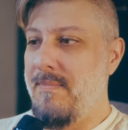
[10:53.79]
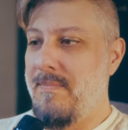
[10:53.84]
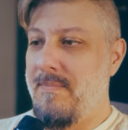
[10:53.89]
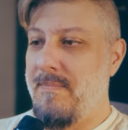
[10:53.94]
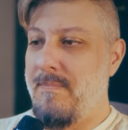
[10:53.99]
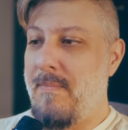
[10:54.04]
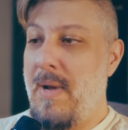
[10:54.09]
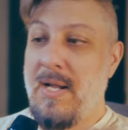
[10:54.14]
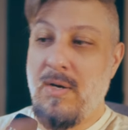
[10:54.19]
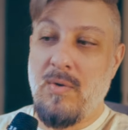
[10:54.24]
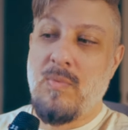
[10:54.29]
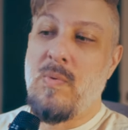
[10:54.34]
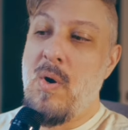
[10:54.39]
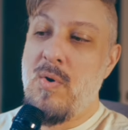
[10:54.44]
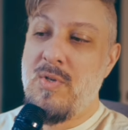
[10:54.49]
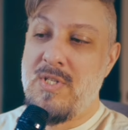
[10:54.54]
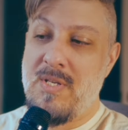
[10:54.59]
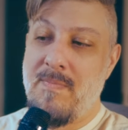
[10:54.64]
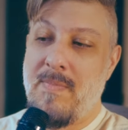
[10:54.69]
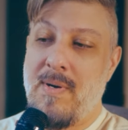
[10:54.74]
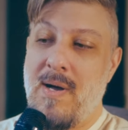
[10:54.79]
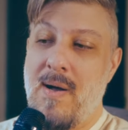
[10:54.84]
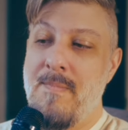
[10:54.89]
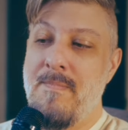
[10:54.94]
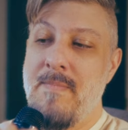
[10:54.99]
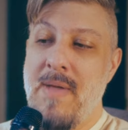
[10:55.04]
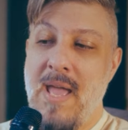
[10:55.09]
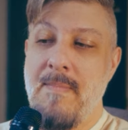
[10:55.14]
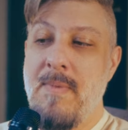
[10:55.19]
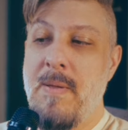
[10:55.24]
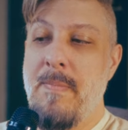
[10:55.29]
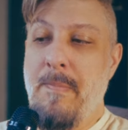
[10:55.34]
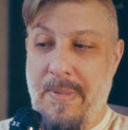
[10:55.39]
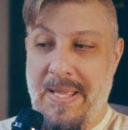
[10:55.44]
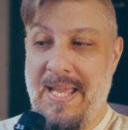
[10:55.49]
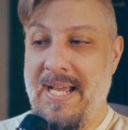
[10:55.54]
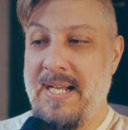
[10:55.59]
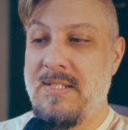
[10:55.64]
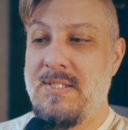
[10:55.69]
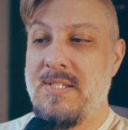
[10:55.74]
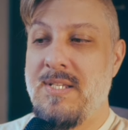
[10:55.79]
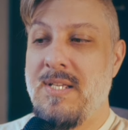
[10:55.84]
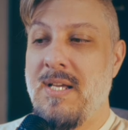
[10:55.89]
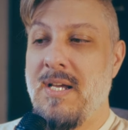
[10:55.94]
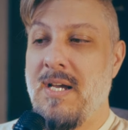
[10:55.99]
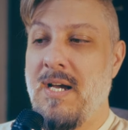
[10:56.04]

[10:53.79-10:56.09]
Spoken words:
Michael Rosenbaum maybe picked